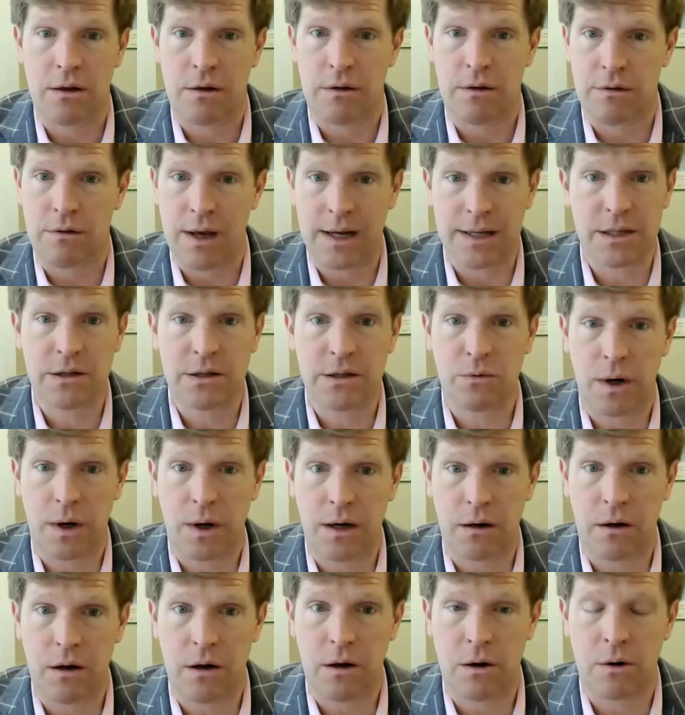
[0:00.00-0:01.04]
that's the way to
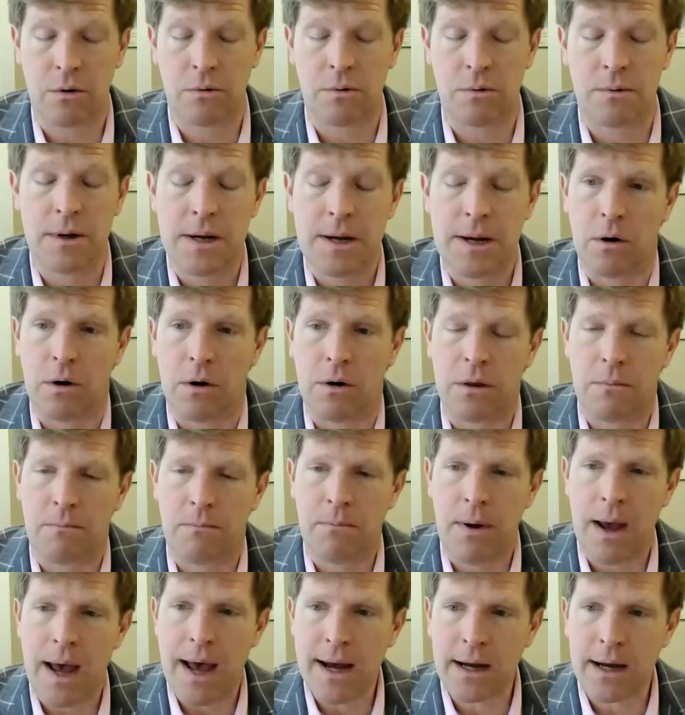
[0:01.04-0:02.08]
go. On the
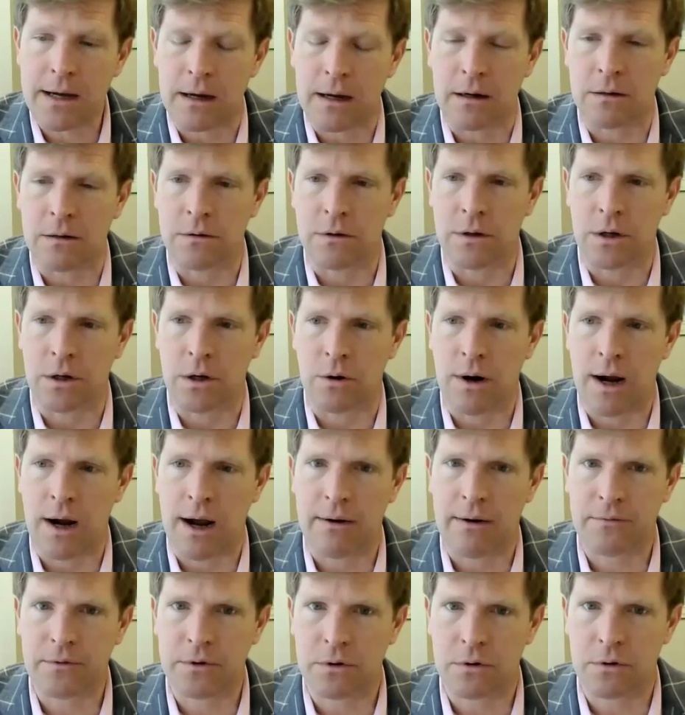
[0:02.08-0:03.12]
back end, though,
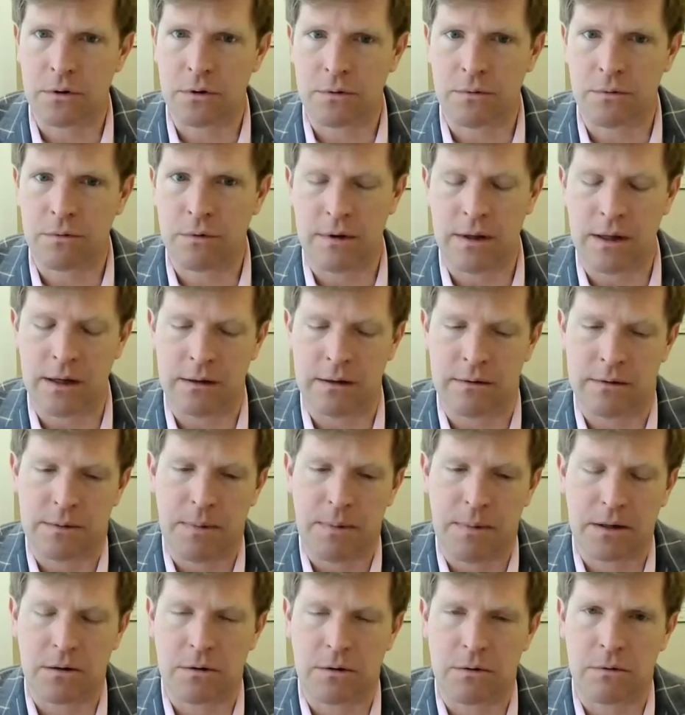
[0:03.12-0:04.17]
after the
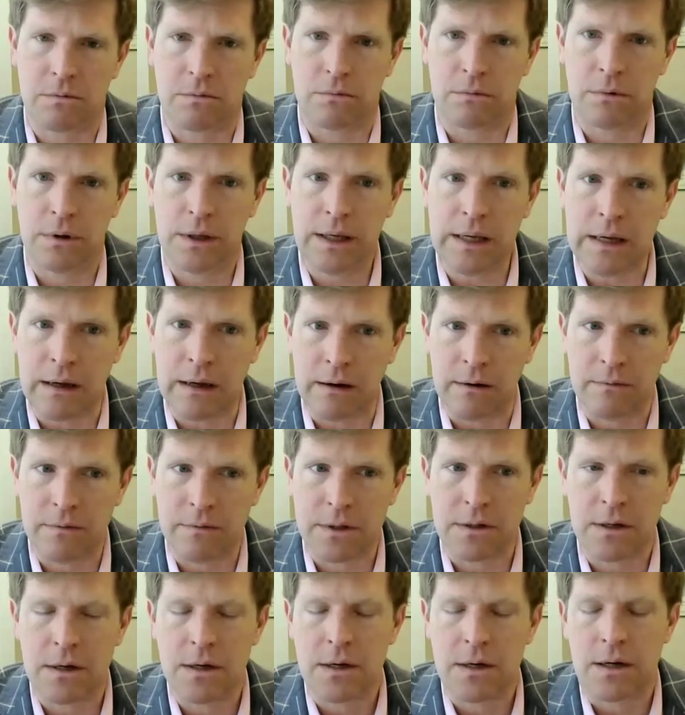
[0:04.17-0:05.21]
inspector
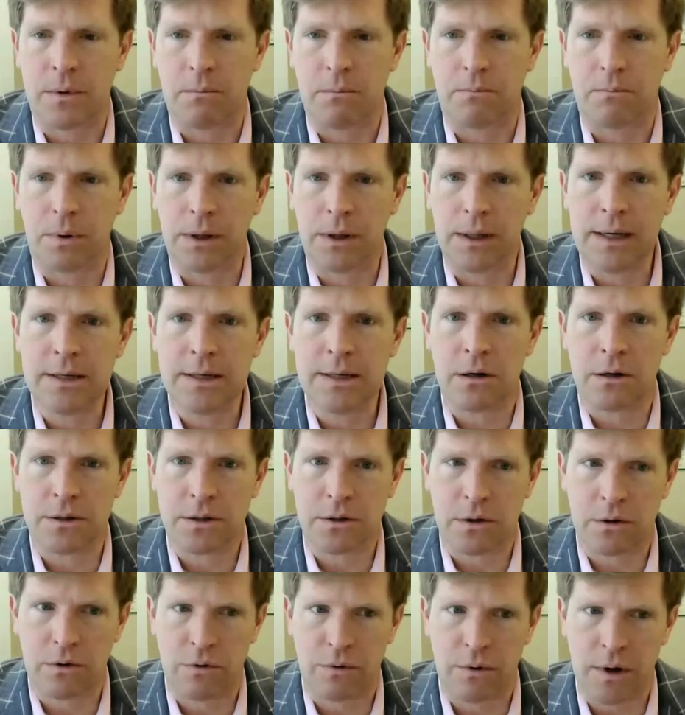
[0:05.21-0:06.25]
leaves, please also
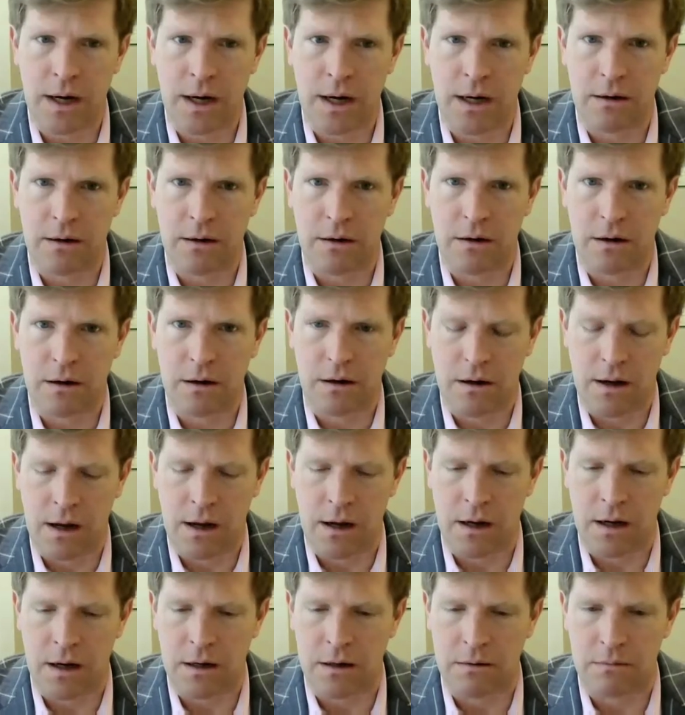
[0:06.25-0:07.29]
create
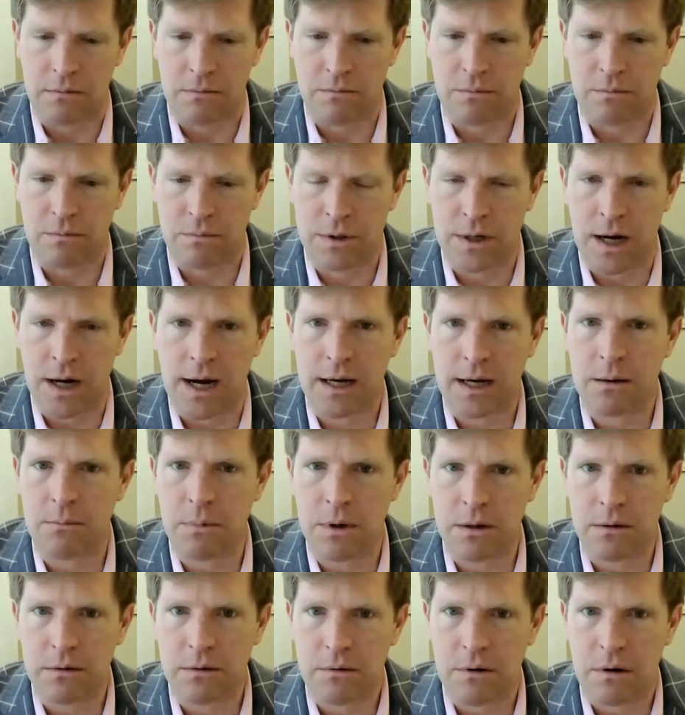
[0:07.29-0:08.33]
a
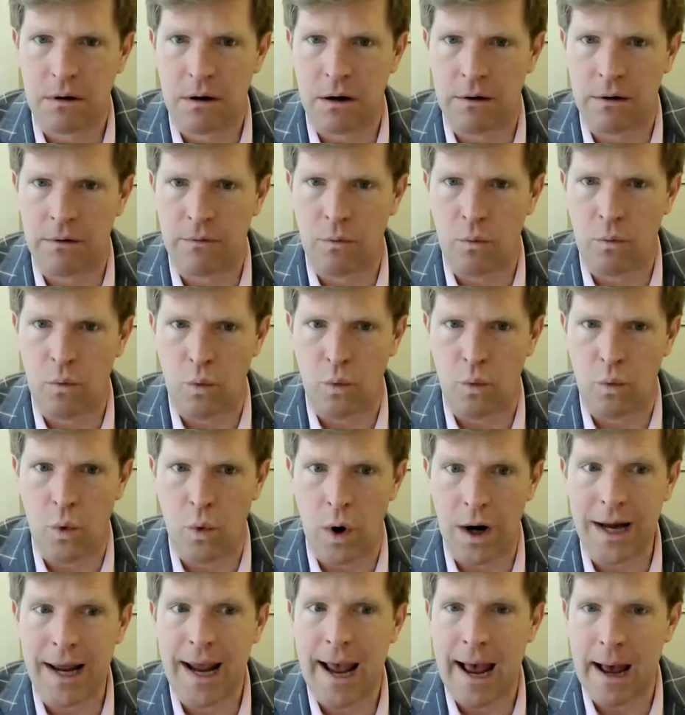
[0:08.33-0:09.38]
document of
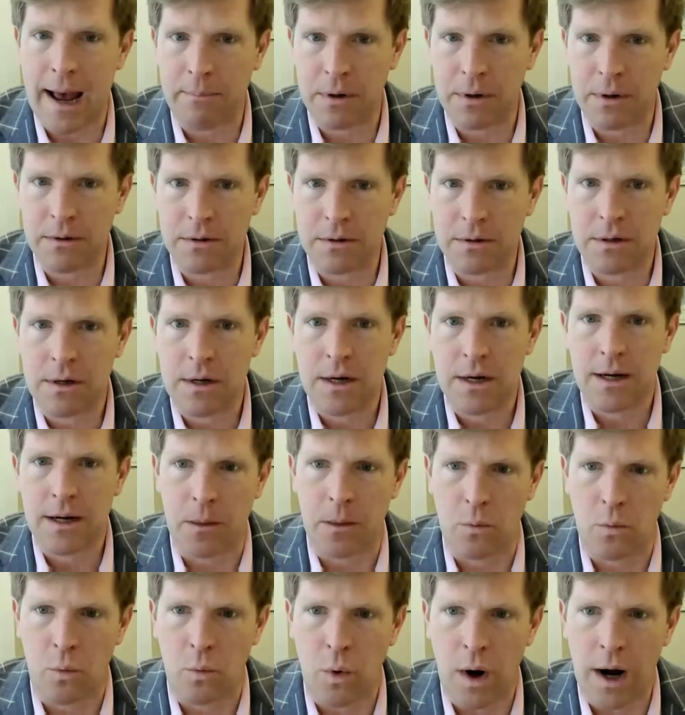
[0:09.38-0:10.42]
what happened.
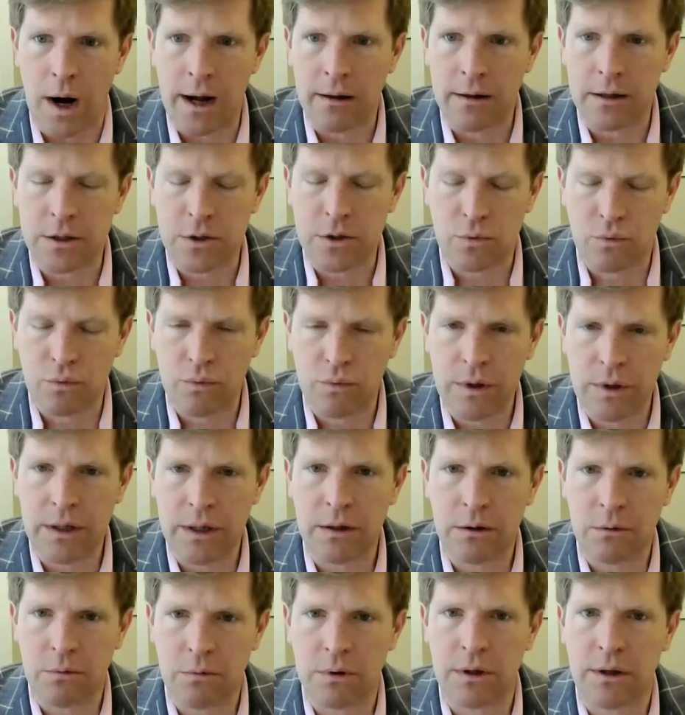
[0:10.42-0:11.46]
While it's
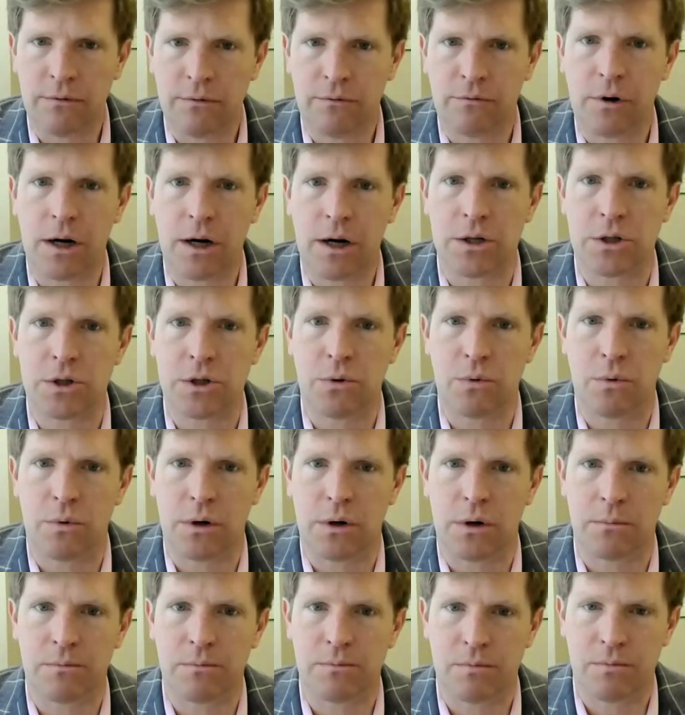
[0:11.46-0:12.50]
really, really fresh, you want to